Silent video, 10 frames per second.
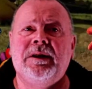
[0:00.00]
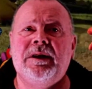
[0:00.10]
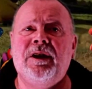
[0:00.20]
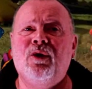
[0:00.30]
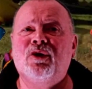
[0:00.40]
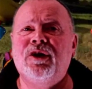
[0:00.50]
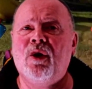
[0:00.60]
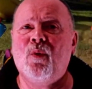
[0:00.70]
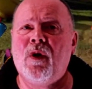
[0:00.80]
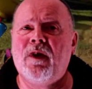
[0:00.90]
It looks
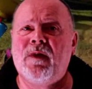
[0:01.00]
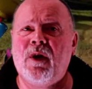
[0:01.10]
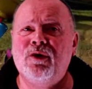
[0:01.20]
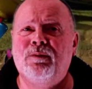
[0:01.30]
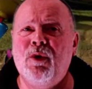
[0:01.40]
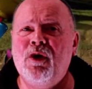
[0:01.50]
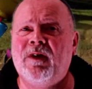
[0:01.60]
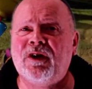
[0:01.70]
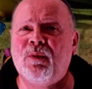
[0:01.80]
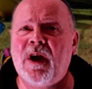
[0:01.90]
like one of those
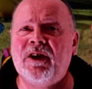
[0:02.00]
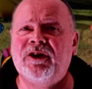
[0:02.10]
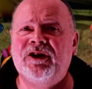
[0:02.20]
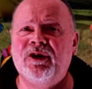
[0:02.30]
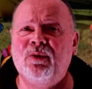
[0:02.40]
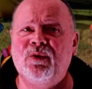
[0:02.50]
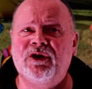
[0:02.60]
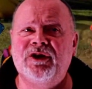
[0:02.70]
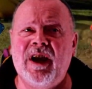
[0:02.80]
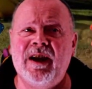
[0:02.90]
movies where the suits
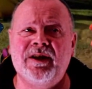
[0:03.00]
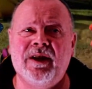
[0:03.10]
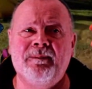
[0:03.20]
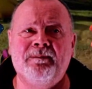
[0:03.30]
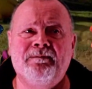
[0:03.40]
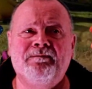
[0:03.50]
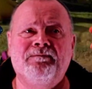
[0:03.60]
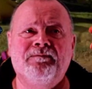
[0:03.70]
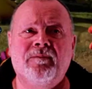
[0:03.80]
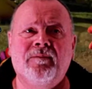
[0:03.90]
said,
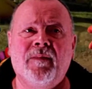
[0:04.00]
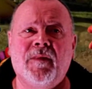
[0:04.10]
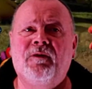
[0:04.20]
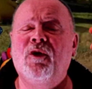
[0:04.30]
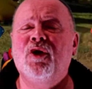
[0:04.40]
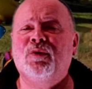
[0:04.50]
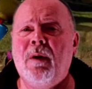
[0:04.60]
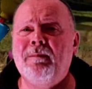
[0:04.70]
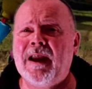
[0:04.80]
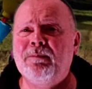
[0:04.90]
the first
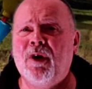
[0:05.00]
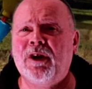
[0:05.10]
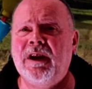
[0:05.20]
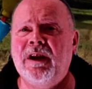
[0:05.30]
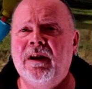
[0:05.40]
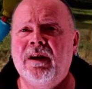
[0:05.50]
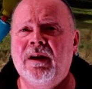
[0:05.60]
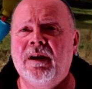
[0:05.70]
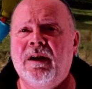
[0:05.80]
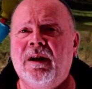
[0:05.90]
one made money,
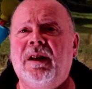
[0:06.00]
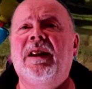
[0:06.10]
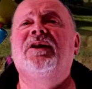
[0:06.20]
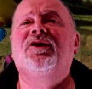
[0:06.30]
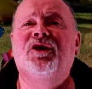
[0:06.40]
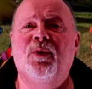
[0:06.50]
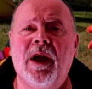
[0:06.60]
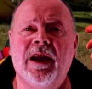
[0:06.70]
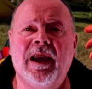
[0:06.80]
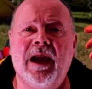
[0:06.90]
let's do
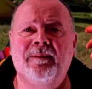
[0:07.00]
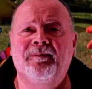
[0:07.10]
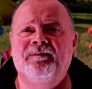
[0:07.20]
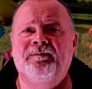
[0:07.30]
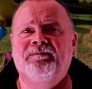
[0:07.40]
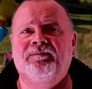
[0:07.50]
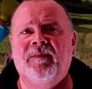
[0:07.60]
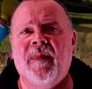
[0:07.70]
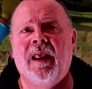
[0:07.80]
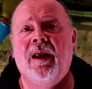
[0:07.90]
it again,
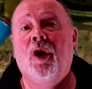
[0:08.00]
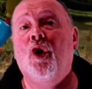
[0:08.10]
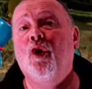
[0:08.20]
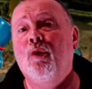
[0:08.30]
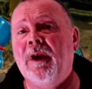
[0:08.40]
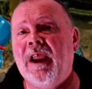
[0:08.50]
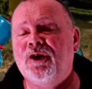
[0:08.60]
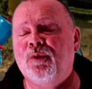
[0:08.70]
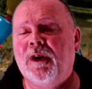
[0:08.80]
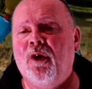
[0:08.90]
albeit
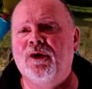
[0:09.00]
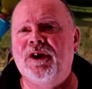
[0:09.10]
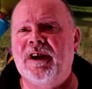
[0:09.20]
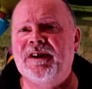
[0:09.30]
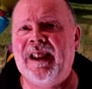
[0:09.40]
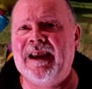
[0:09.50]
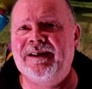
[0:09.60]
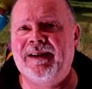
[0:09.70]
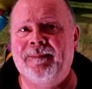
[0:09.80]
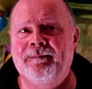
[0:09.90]
20 odd years
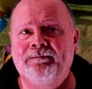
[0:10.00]
later.